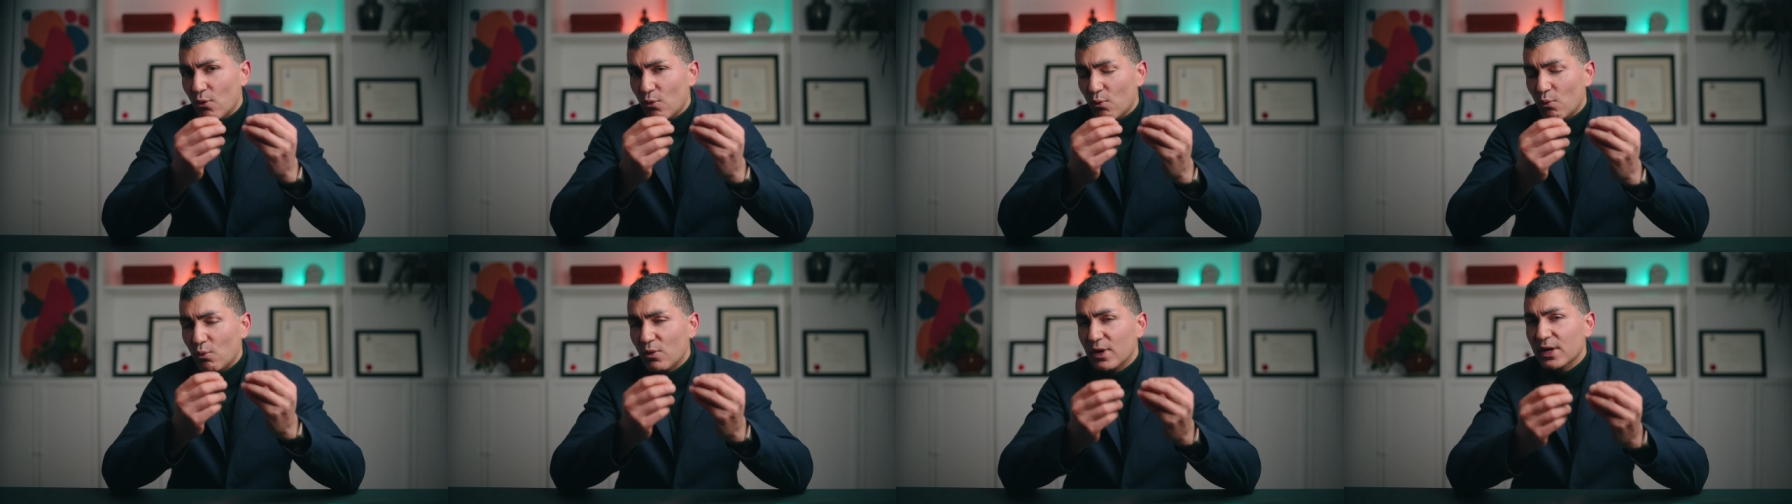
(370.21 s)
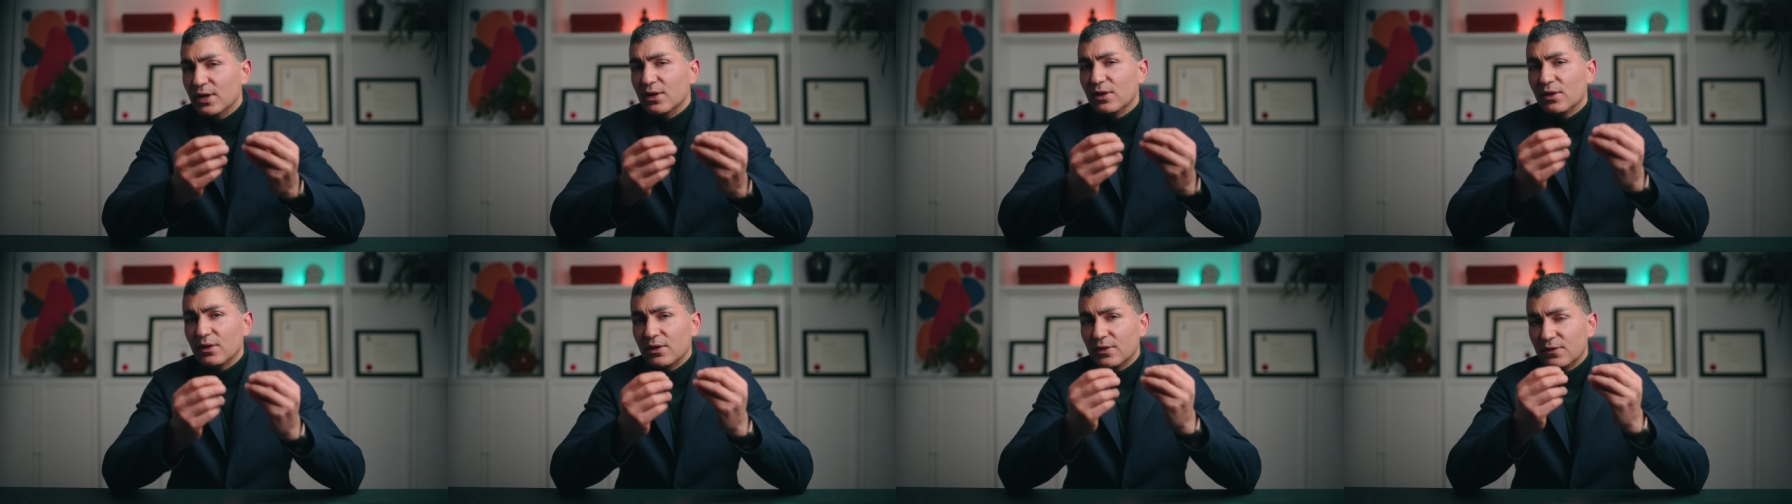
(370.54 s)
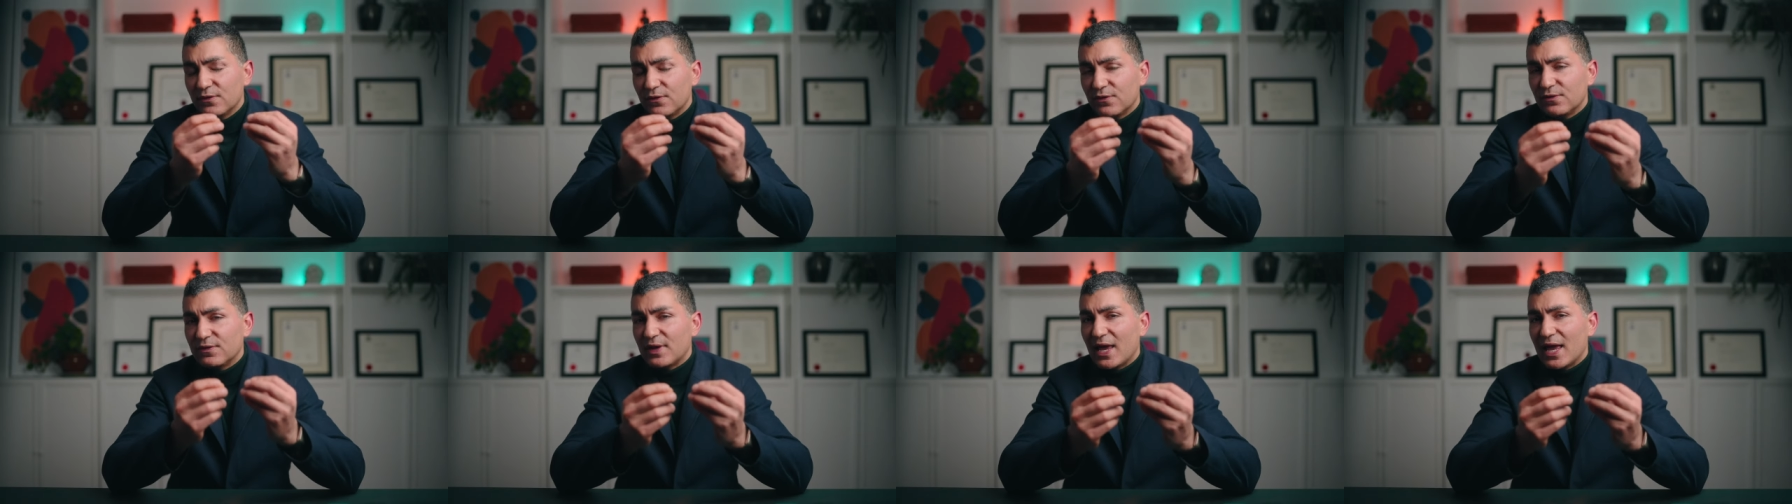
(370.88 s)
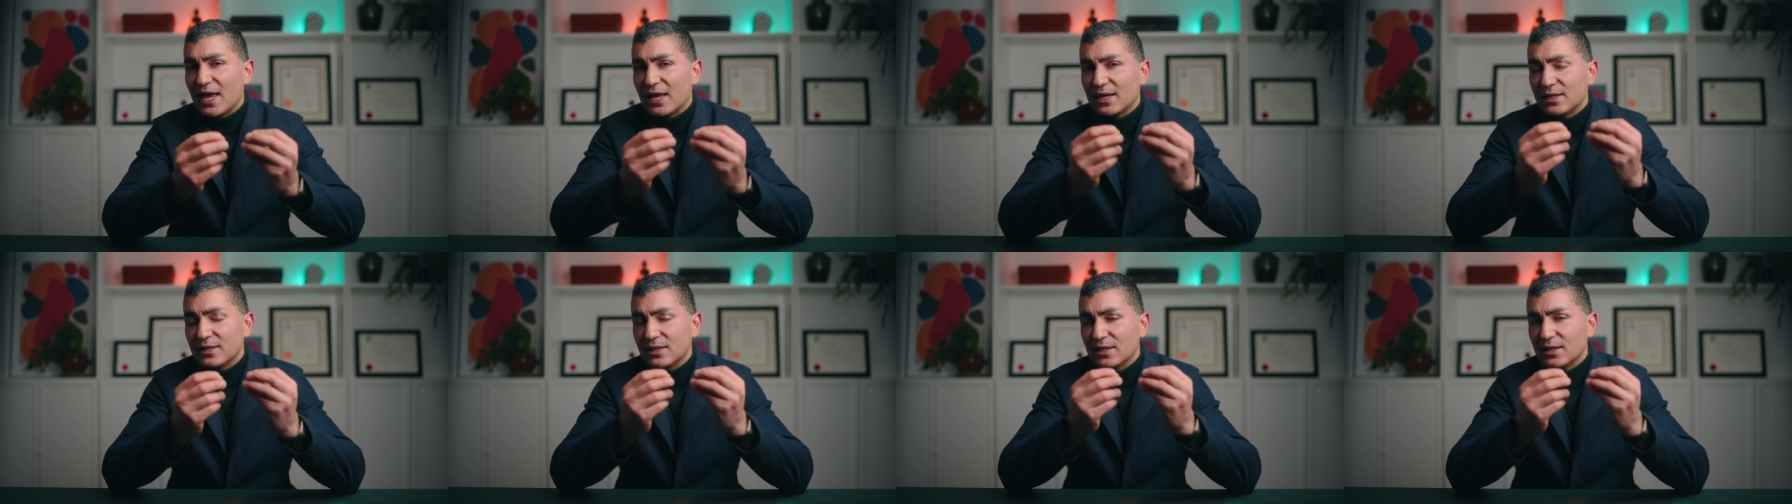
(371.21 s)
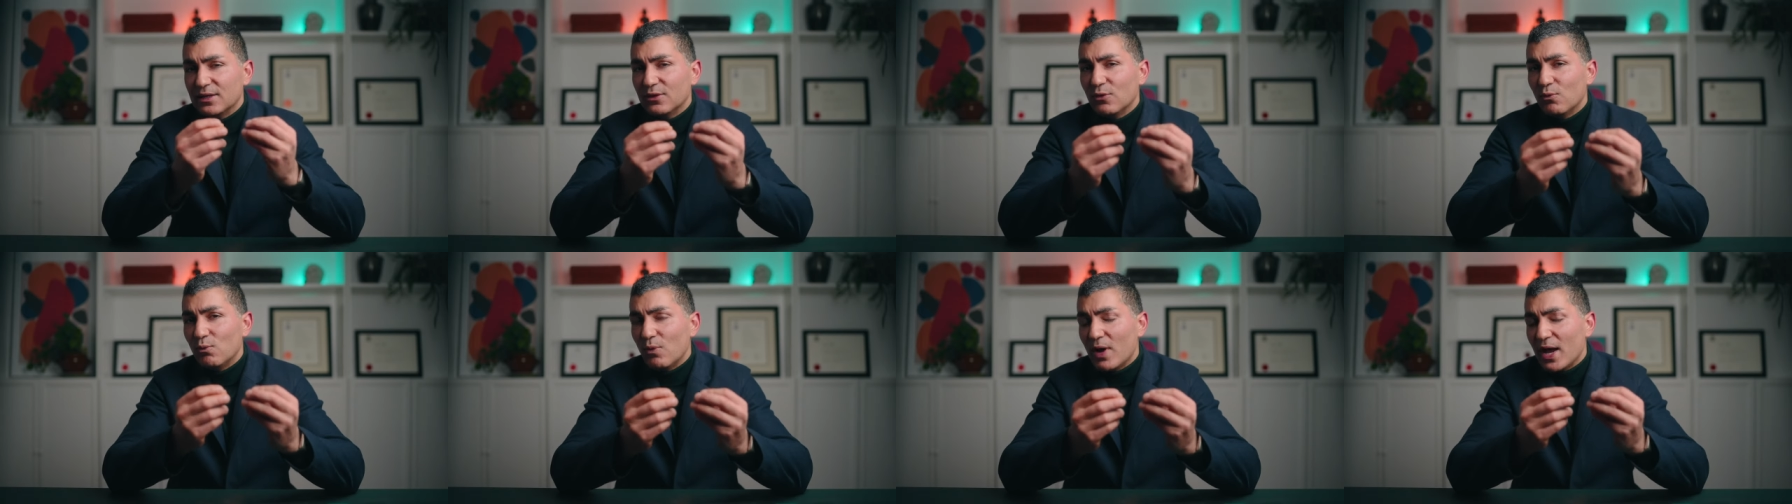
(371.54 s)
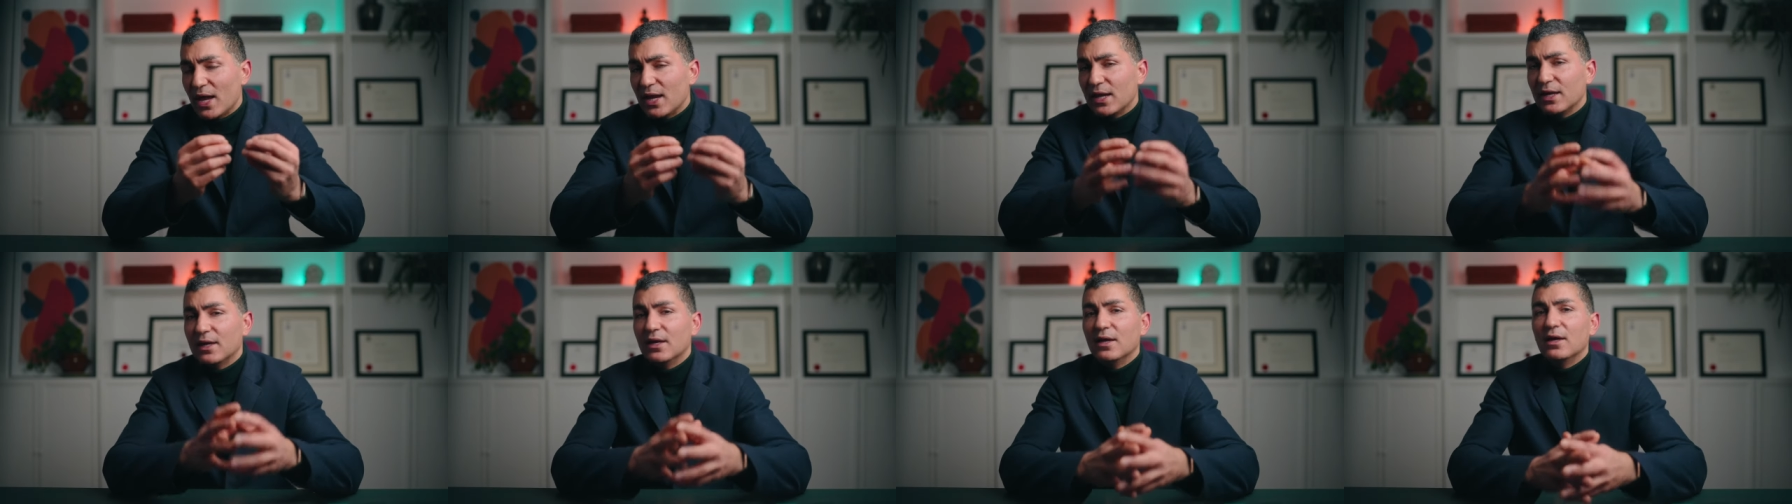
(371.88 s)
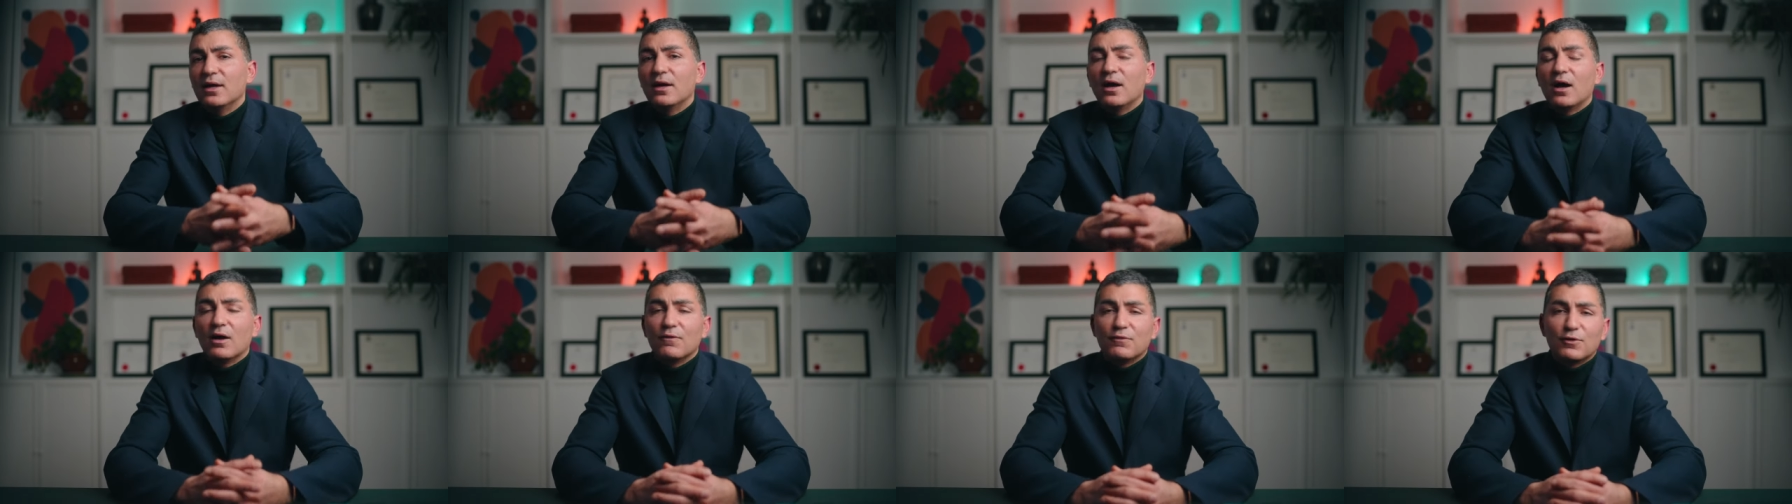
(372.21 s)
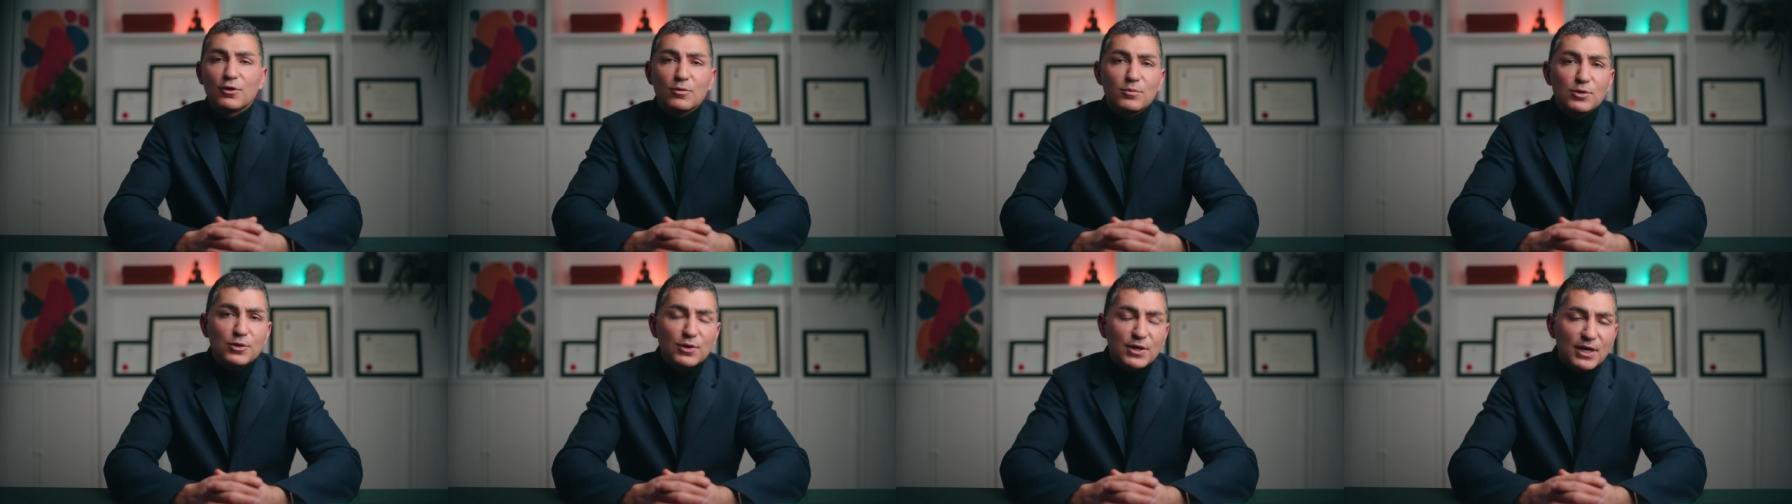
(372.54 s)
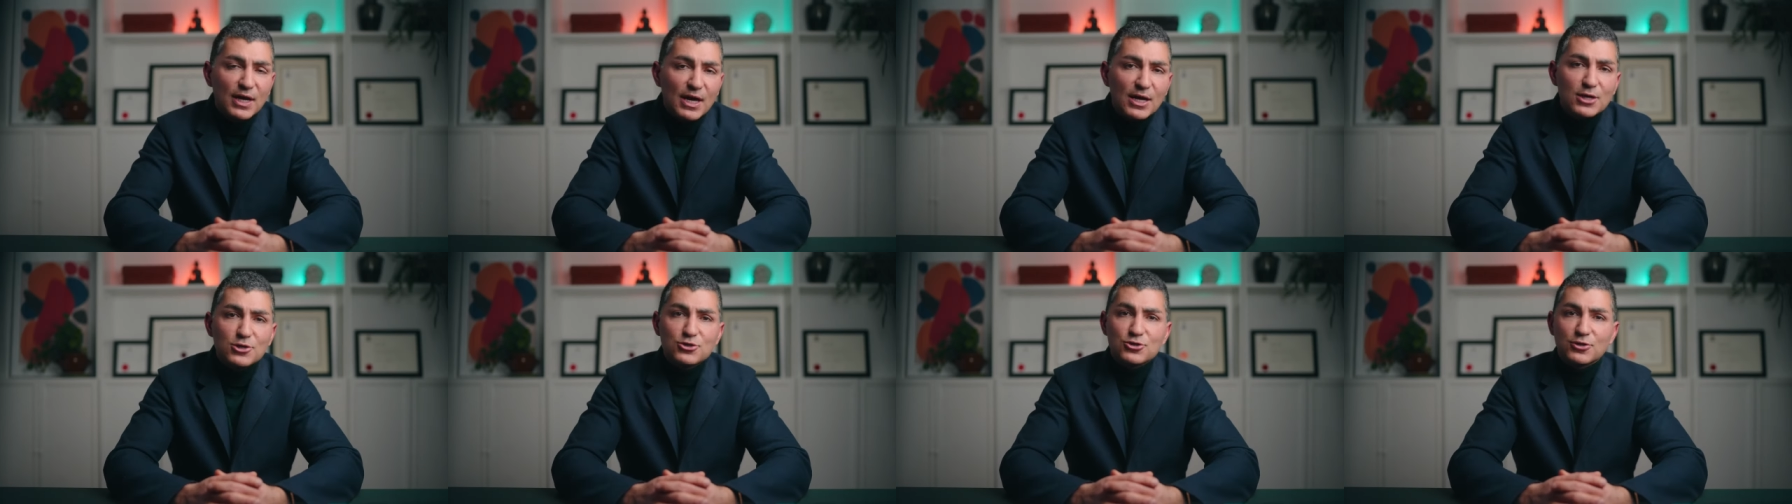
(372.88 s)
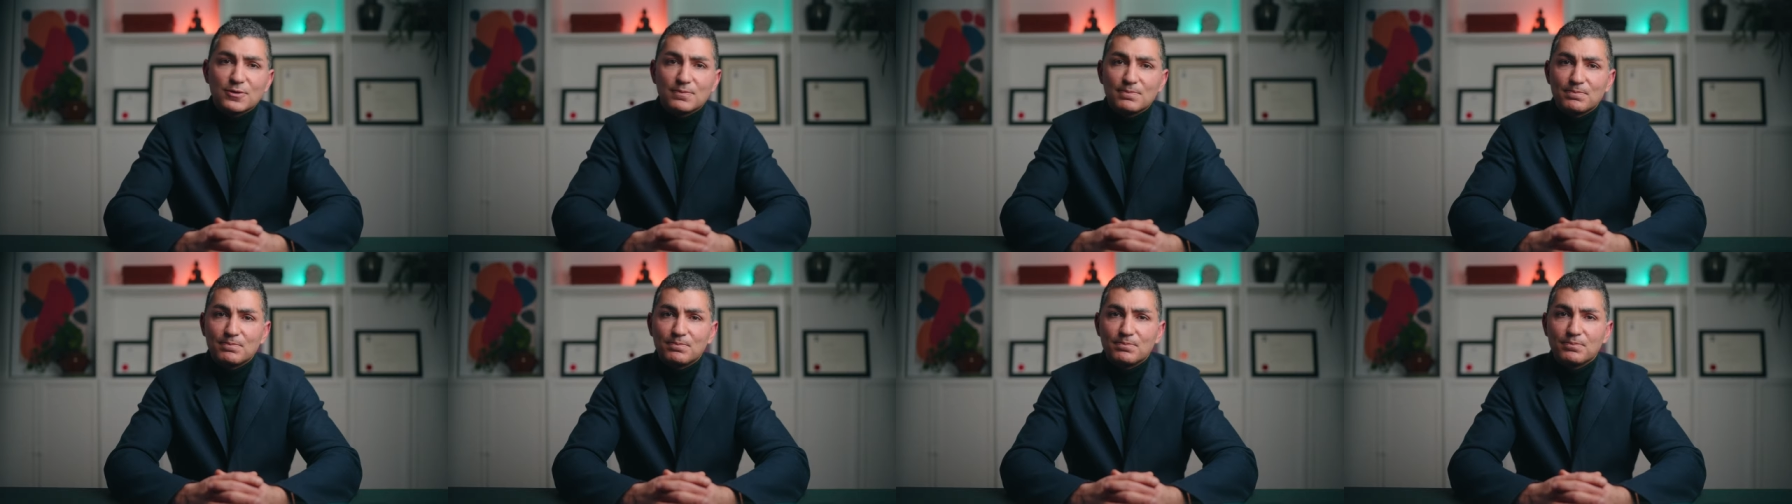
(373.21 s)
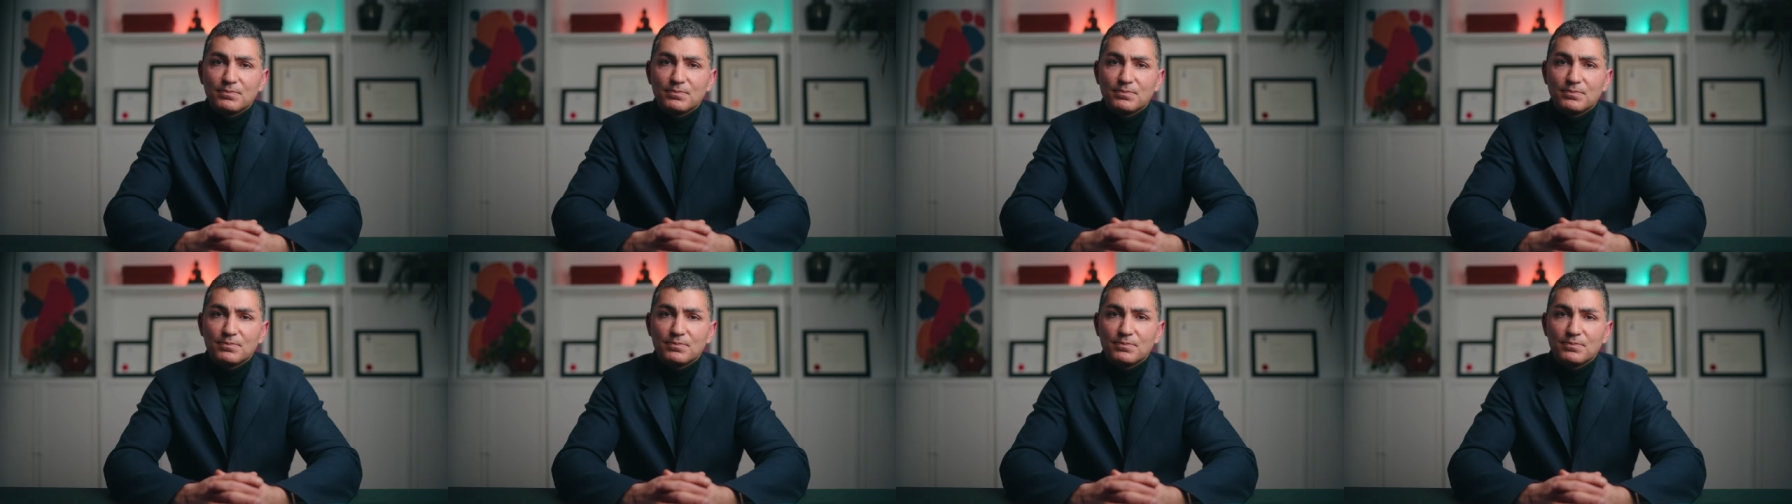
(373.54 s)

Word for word: will stand in the way of communication.